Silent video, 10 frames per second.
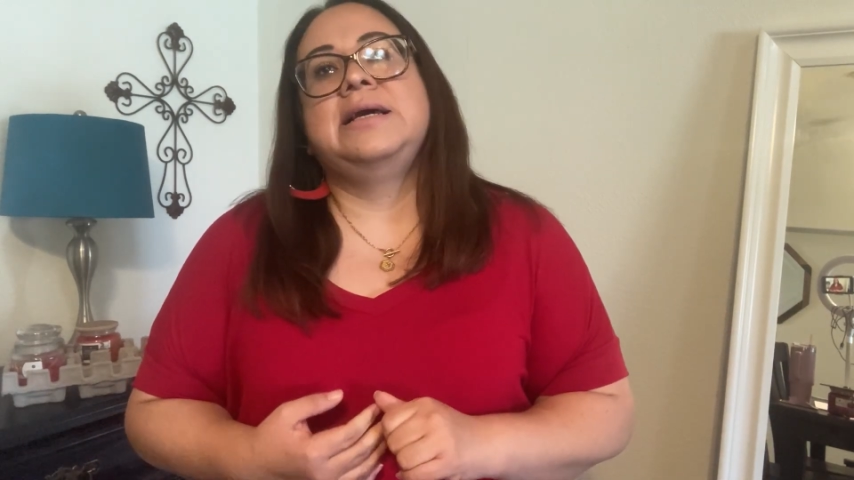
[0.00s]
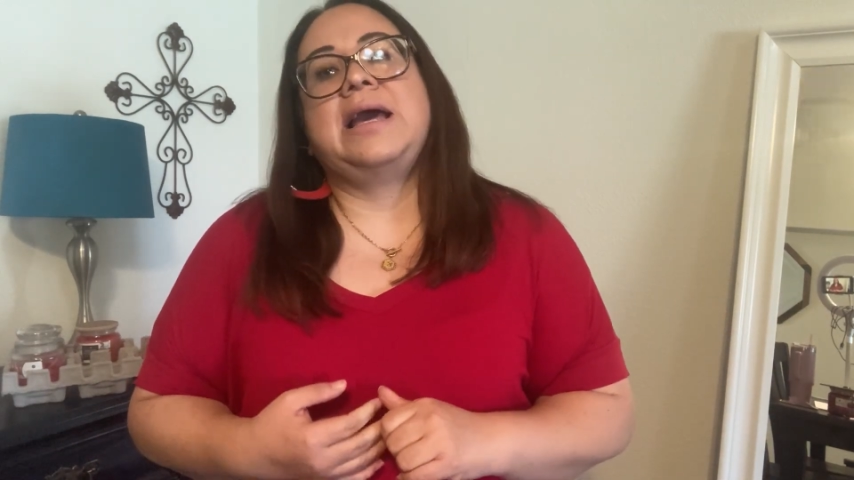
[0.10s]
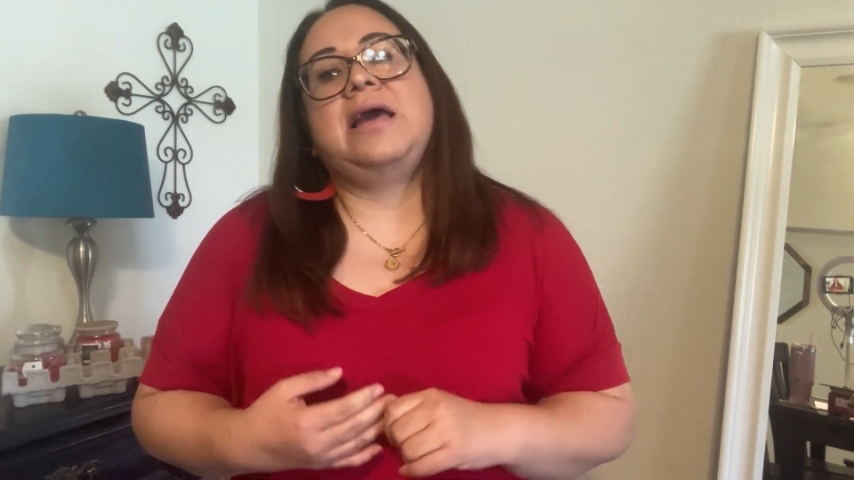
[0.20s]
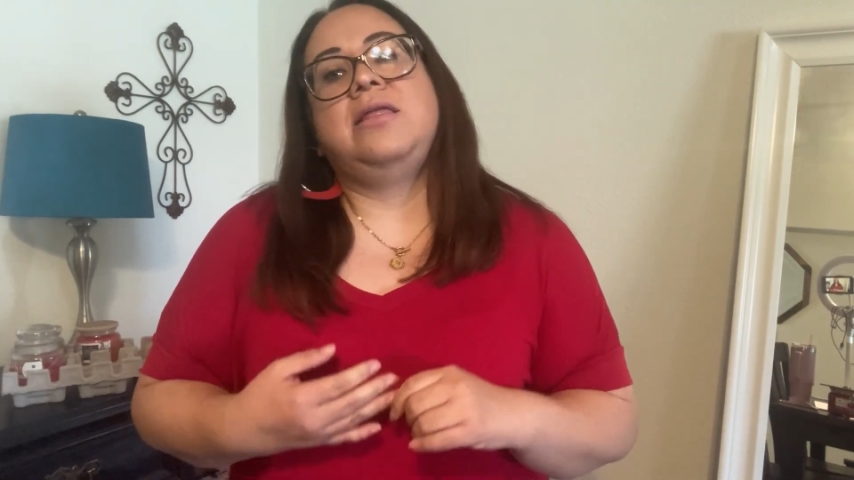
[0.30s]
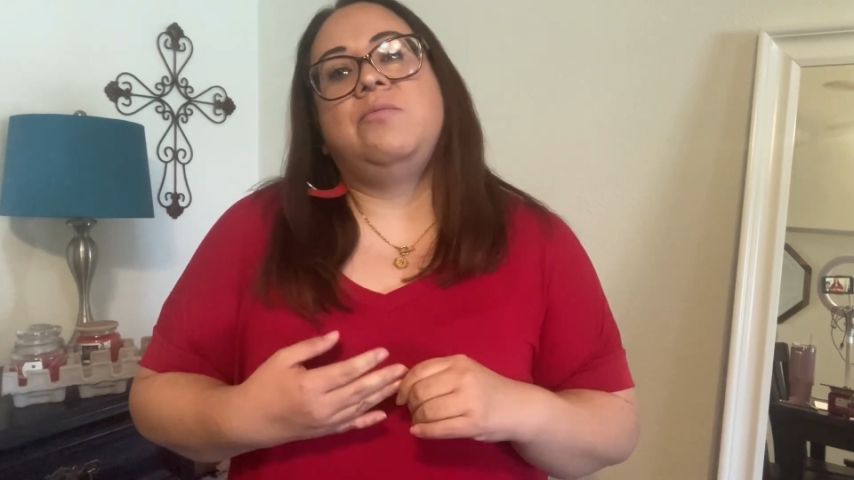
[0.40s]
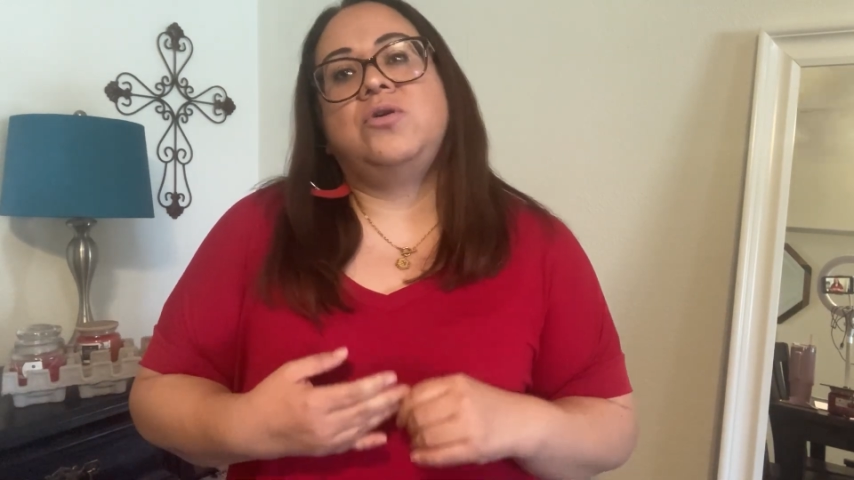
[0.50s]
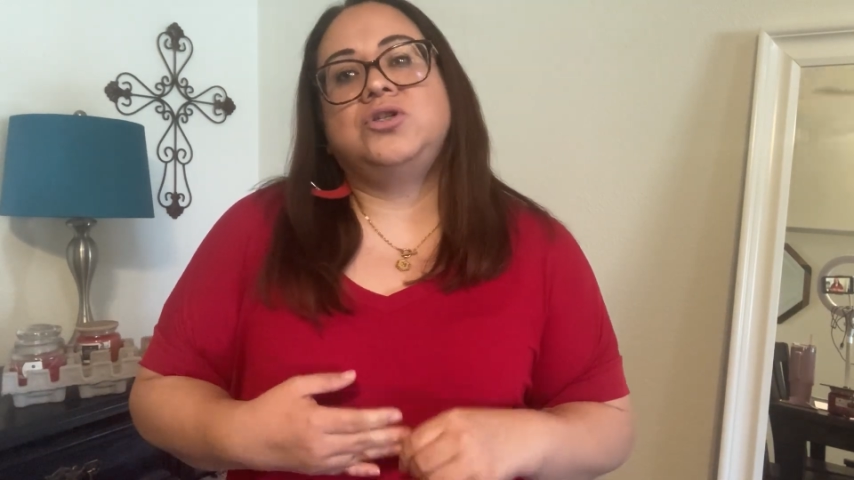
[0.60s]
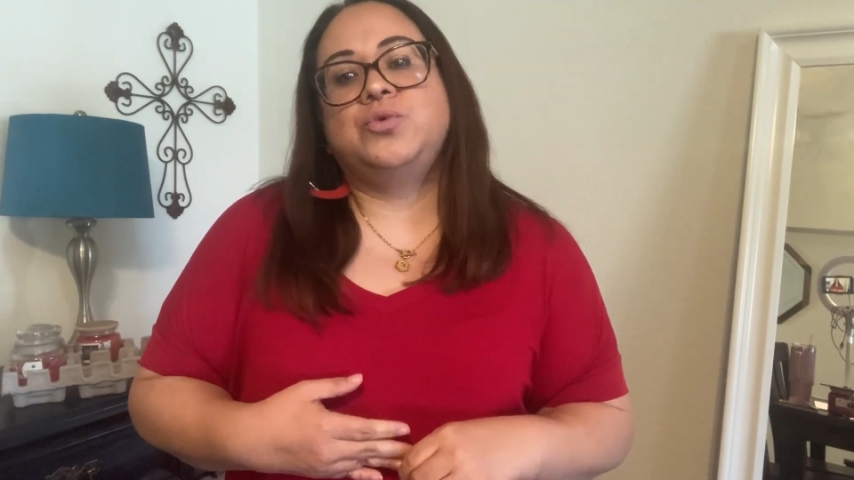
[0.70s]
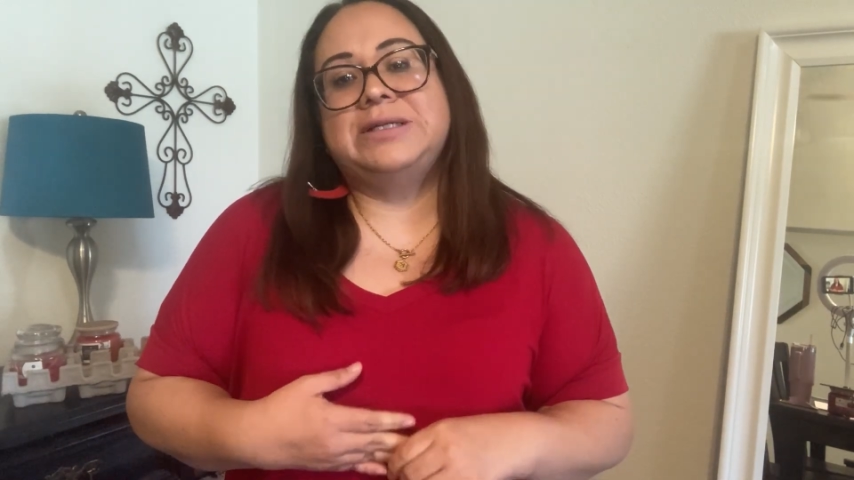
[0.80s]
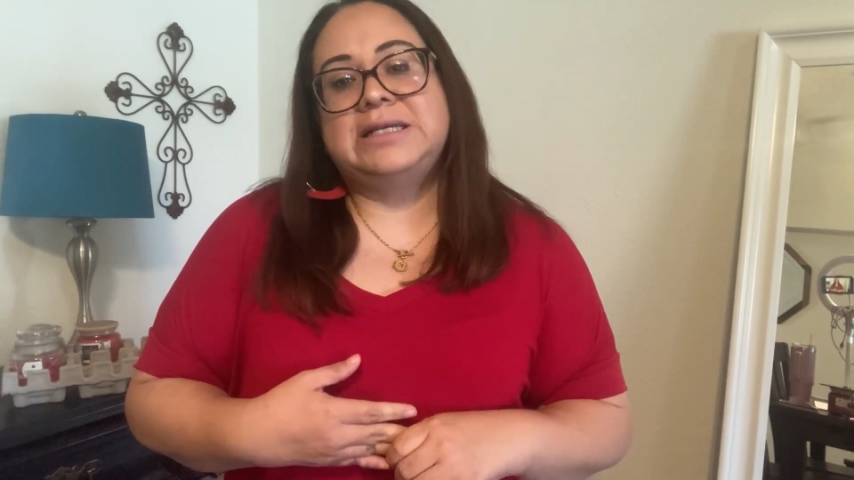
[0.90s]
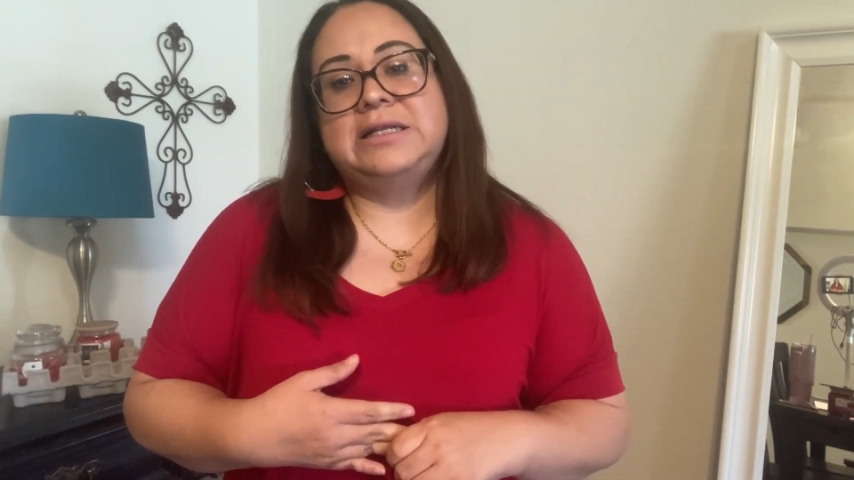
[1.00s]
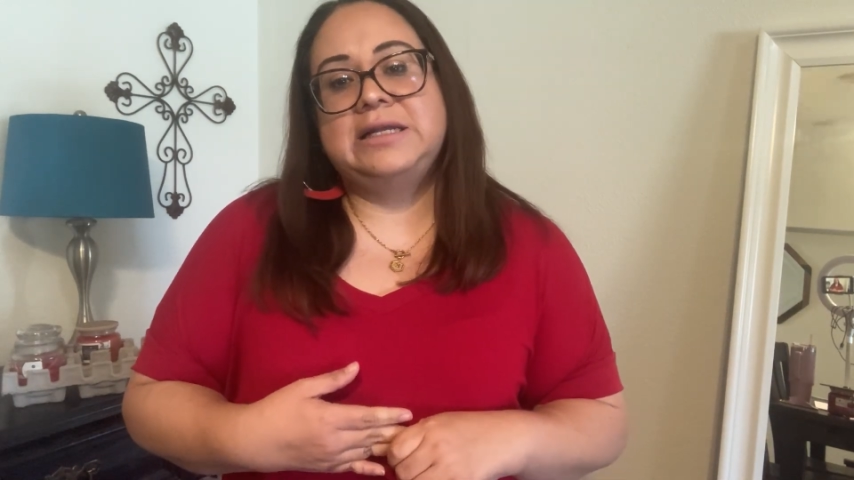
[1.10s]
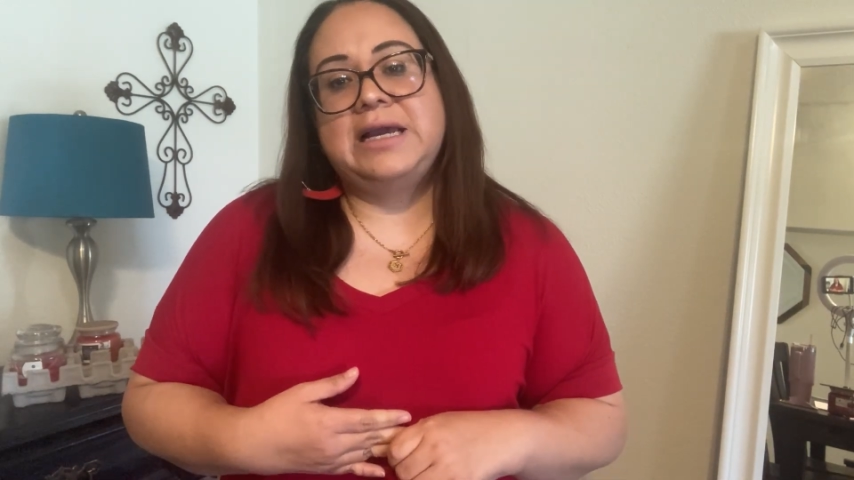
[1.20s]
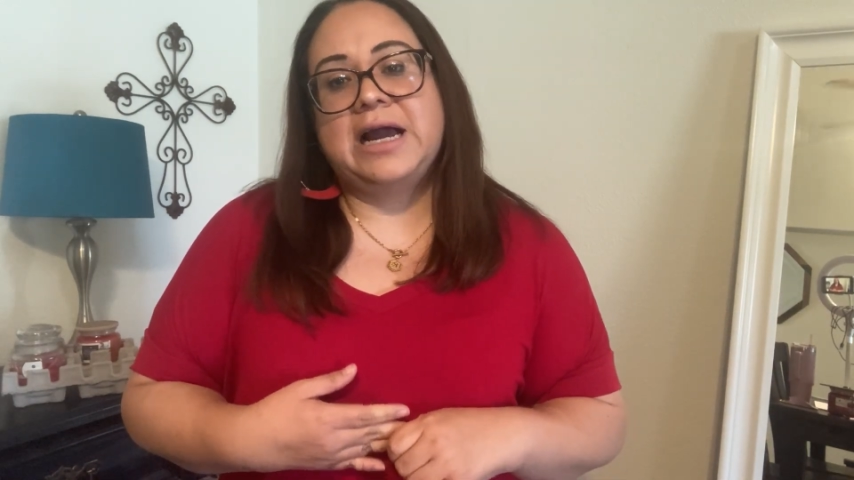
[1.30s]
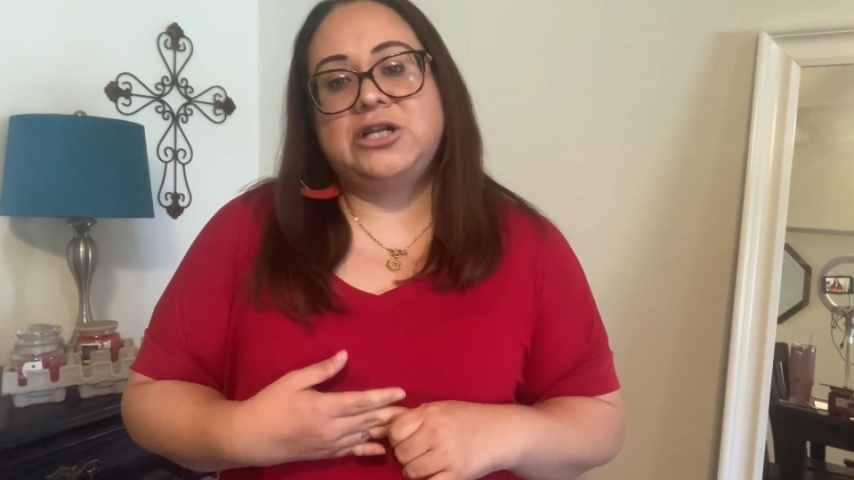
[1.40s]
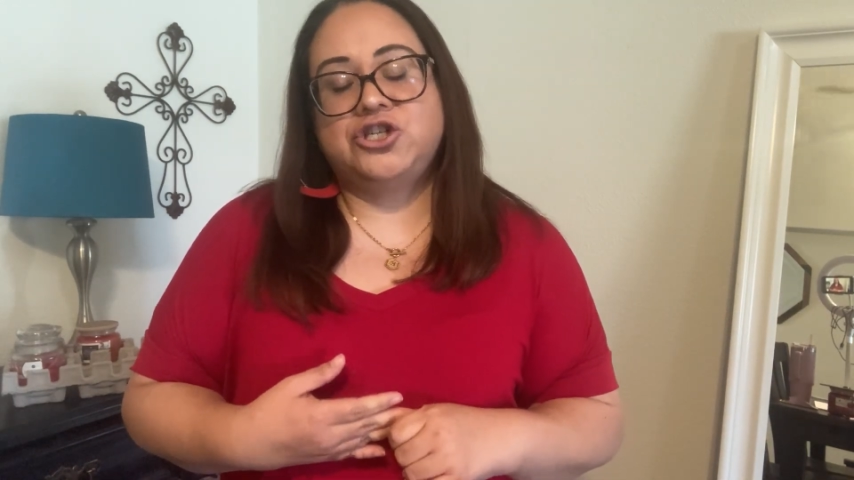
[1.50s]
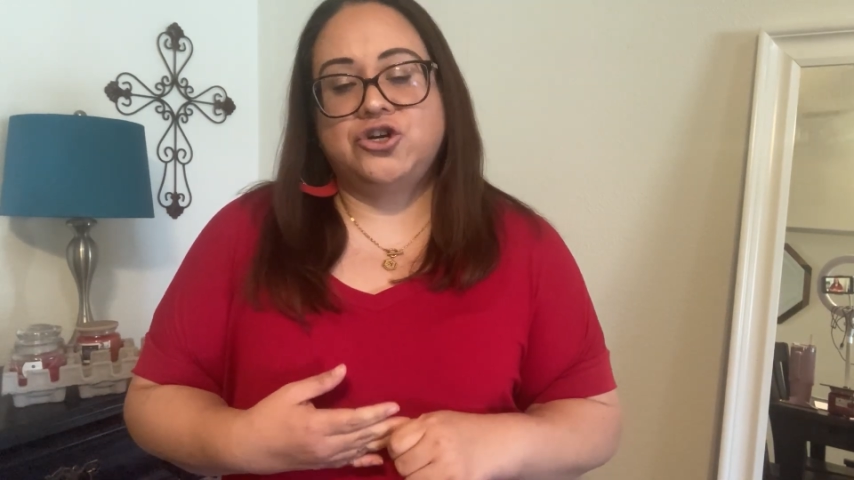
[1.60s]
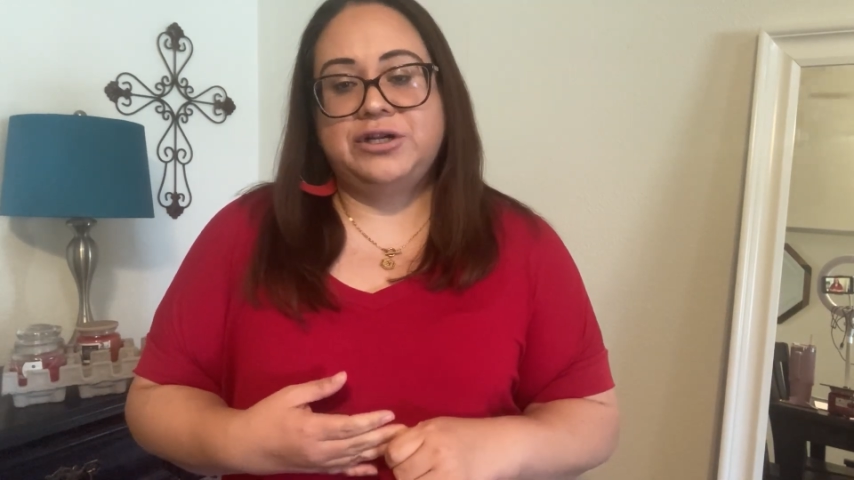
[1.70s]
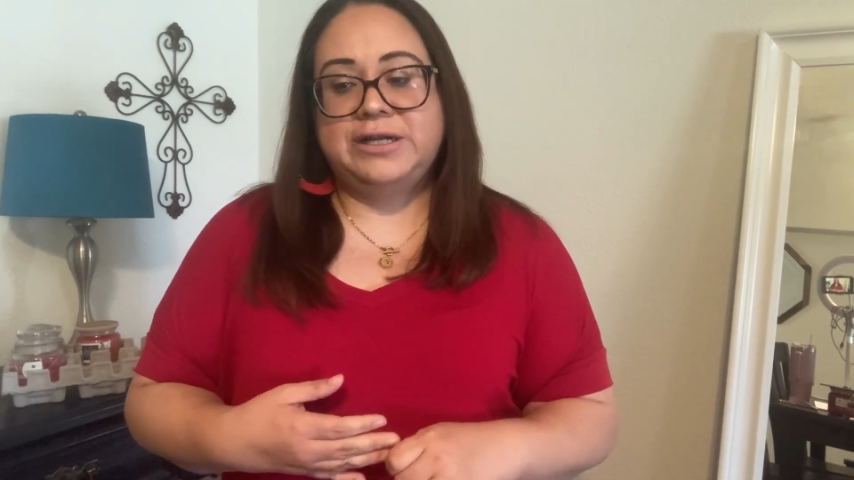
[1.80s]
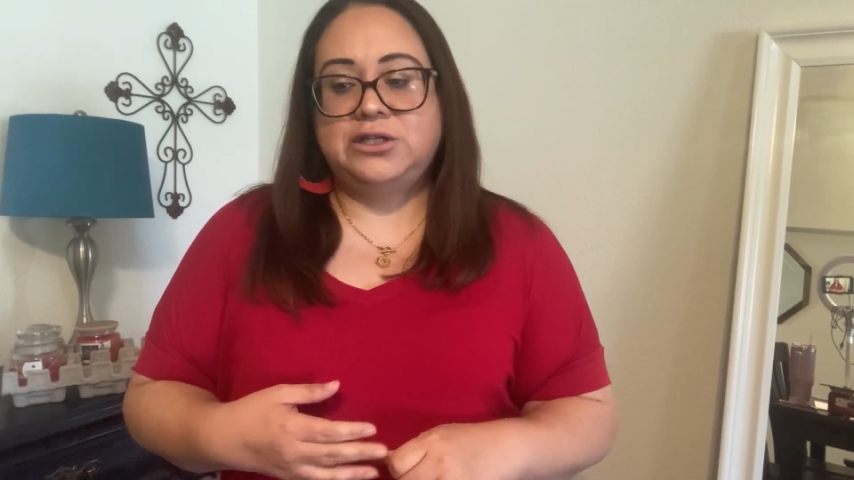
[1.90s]
And then most recently, I
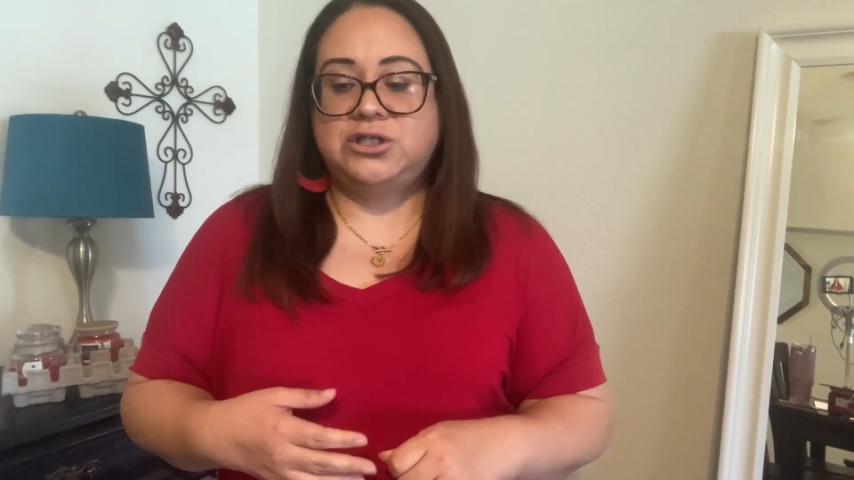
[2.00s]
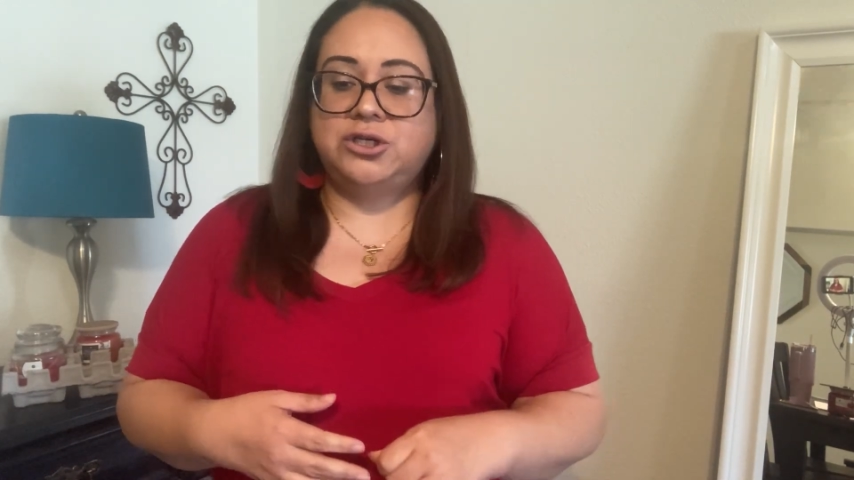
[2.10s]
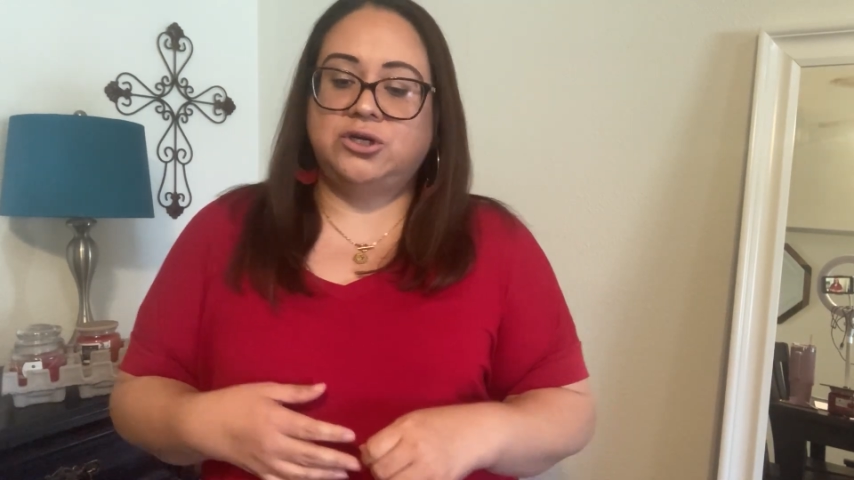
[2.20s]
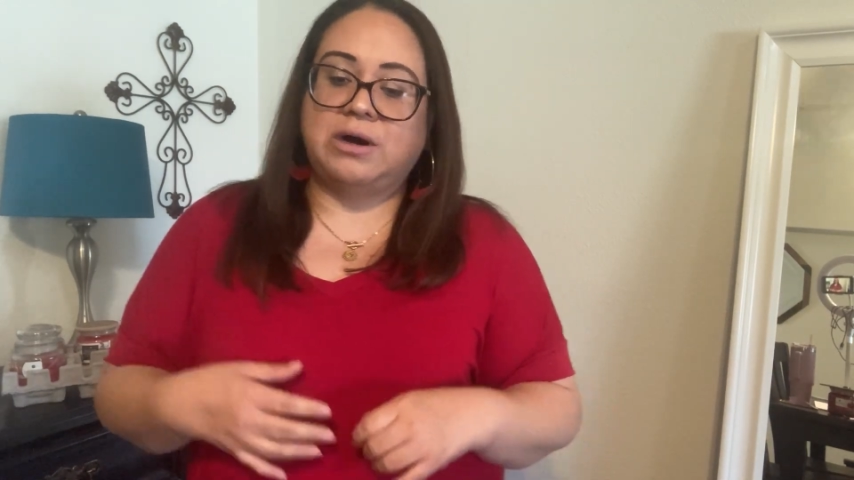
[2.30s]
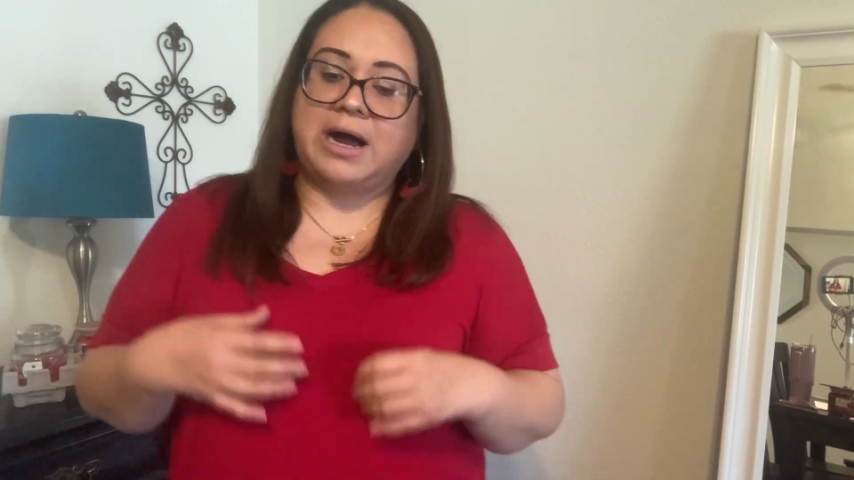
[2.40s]
turned into,